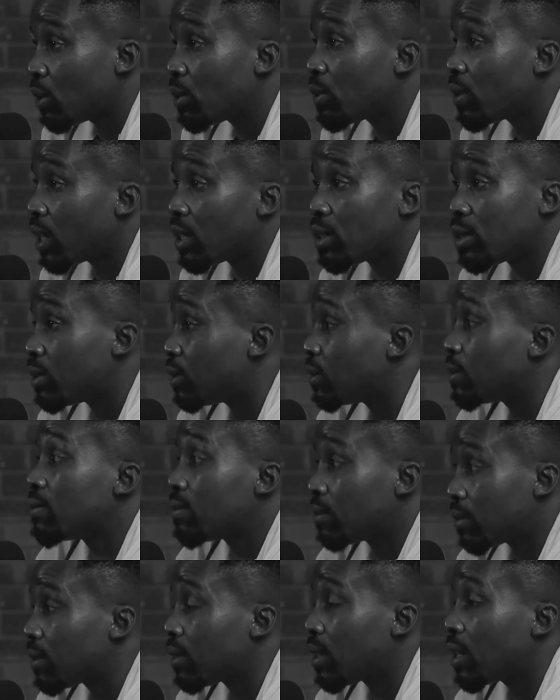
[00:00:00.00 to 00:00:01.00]
that you
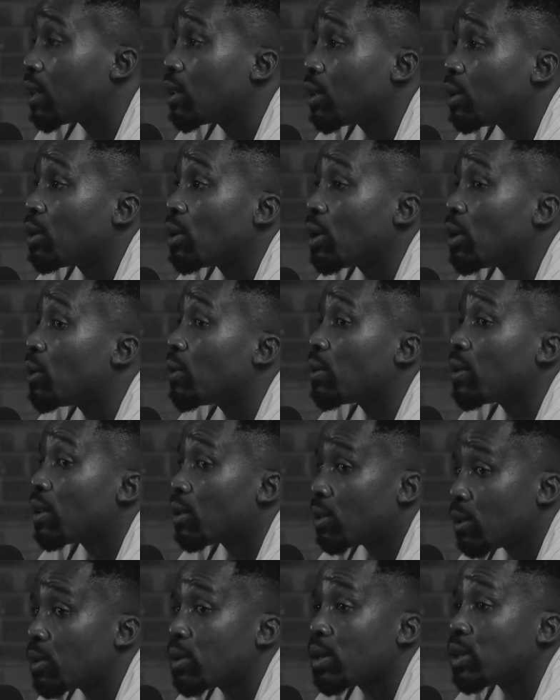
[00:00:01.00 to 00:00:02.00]
think you know, the
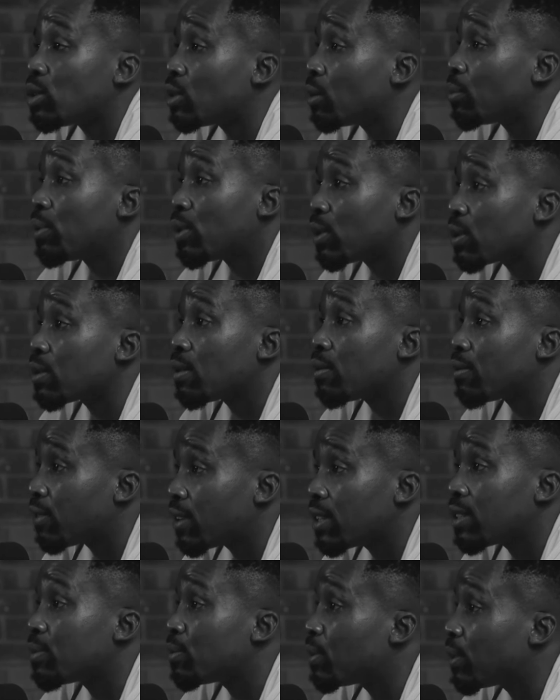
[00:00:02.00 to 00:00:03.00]
you that you post on
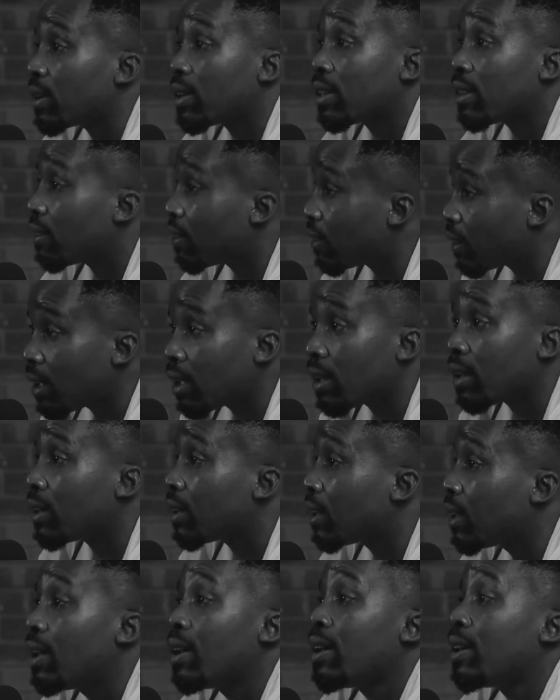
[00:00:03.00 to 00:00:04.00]
Facebook and say,
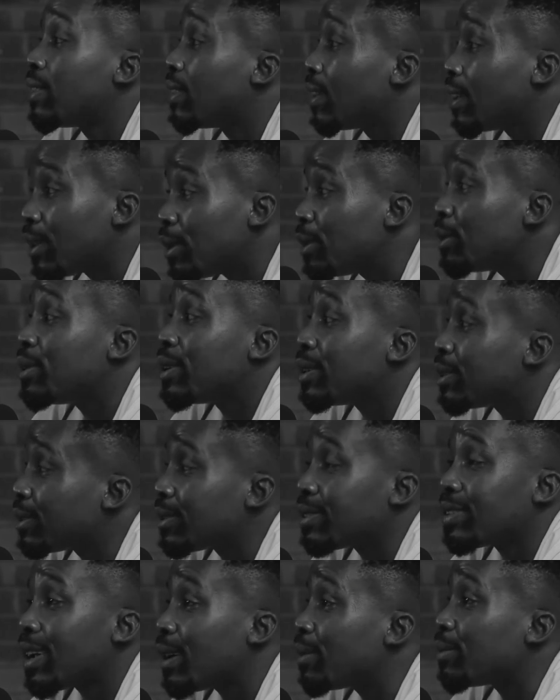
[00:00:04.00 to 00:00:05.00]
the you that you
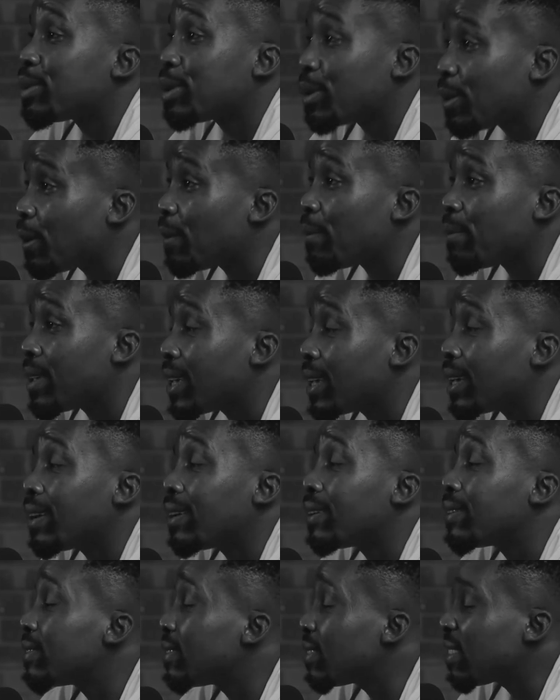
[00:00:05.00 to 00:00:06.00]
say I'm doing me.
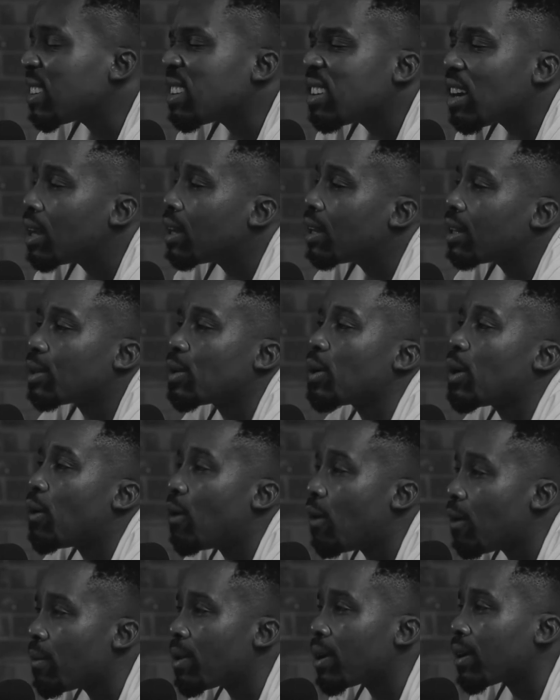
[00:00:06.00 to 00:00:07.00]
Rather do a
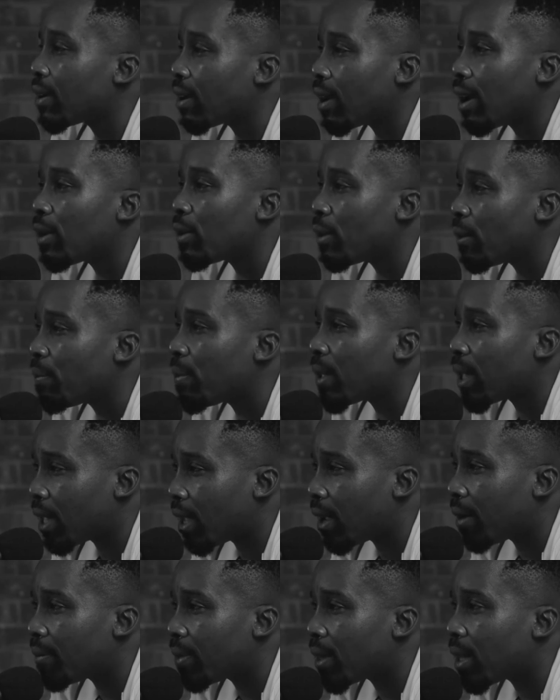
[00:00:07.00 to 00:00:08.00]
homework on how you
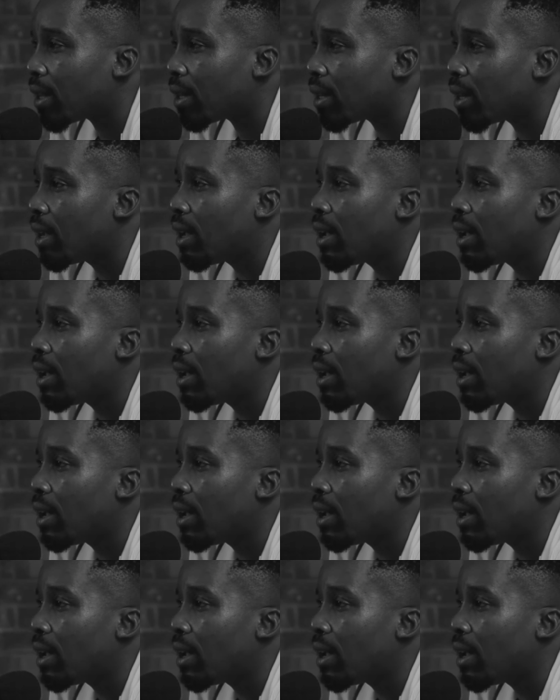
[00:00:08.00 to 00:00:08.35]
became that.